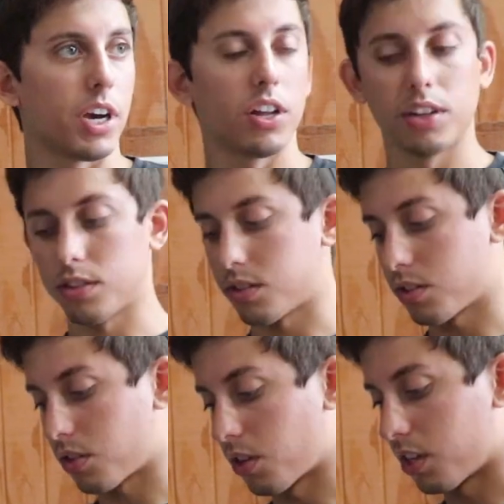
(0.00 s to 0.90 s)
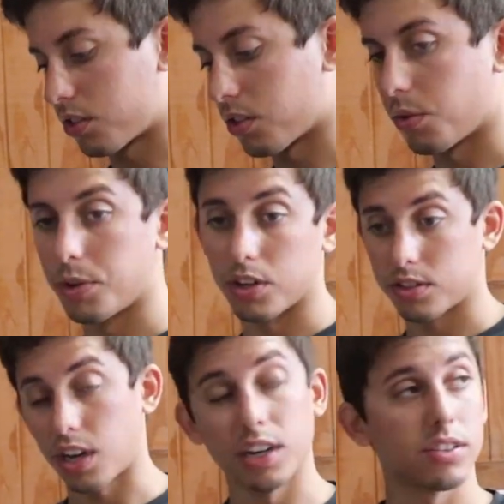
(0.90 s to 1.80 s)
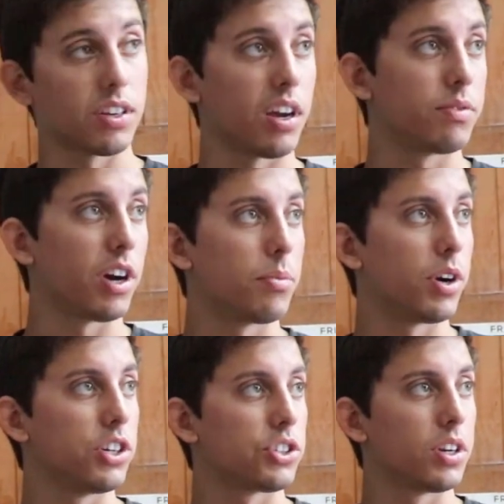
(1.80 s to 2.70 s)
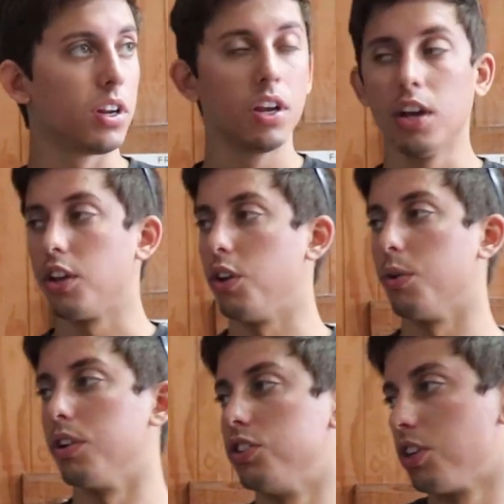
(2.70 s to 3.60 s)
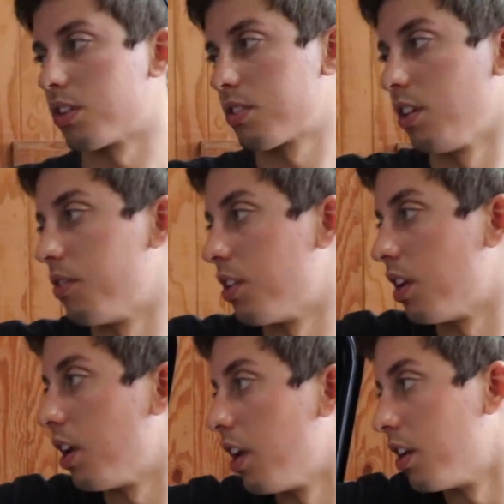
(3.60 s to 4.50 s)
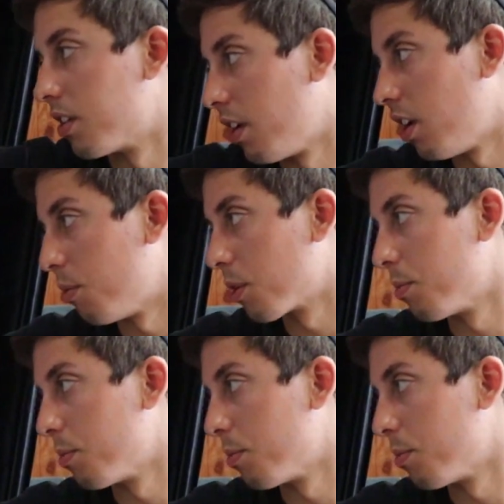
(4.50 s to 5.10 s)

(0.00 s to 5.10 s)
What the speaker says: balance, so that's going to be your side-to-side vibration, you would just leave it in dynamic